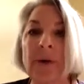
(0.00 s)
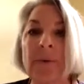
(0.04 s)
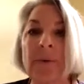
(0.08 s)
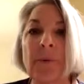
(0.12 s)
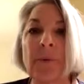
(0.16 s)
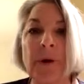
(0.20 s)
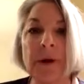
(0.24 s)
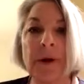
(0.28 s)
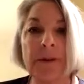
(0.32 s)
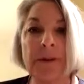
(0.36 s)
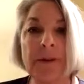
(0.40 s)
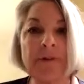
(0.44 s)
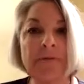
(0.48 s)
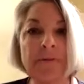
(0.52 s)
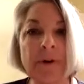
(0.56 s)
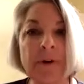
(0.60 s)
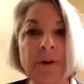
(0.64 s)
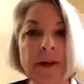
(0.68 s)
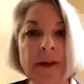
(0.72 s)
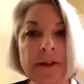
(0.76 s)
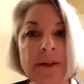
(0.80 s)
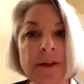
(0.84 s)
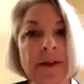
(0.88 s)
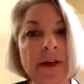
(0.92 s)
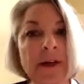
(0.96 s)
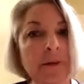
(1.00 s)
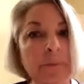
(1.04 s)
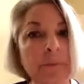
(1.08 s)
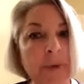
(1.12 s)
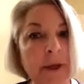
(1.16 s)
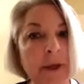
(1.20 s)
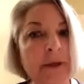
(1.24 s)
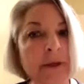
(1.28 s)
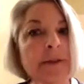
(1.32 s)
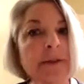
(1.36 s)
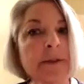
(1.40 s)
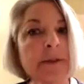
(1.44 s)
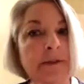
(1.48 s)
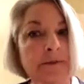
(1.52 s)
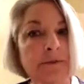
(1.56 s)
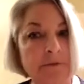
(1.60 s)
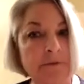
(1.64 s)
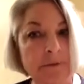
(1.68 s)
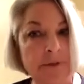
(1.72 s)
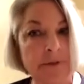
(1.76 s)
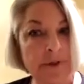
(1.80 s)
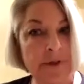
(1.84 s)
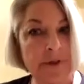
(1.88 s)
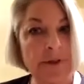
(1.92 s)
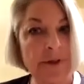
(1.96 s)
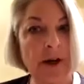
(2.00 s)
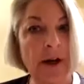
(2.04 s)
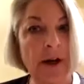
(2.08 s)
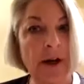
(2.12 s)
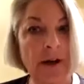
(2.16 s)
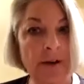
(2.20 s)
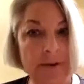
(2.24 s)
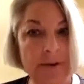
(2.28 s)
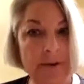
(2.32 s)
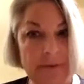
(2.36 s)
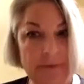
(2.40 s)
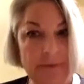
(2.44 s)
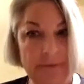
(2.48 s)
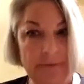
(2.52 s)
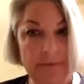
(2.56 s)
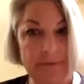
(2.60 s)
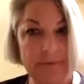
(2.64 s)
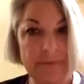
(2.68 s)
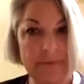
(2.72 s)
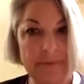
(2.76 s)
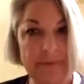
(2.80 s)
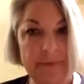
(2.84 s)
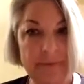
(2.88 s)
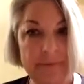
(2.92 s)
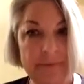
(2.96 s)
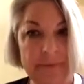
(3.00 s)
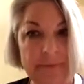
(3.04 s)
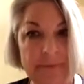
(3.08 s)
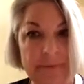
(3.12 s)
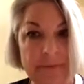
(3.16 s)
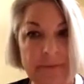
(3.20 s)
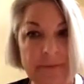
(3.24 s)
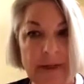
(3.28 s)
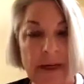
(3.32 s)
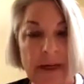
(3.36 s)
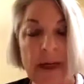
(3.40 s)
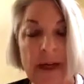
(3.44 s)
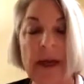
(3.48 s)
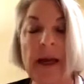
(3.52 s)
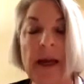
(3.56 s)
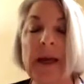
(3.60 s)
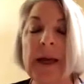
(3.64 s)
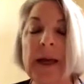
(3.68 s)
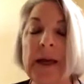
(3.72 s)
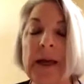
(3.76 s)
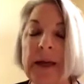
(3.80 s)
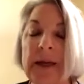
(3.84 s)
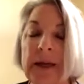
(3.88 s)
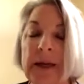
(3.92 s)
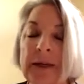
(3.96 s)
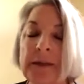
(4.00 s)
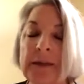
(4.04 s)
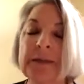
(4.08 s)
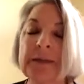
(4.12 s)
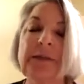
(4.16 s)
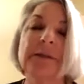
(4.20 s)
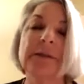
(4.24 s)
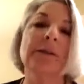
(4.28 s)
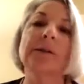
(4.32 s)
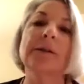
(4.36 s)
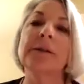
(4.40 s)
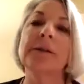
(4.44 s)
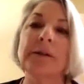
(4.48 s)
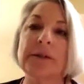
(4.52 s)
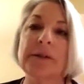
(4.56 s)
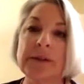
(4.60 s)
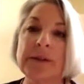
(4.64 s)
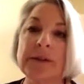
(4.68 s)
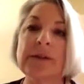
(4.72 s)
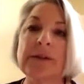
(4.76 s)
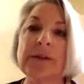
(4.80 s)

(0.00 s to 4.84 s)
Well, they finally got a pendant for this child. And he has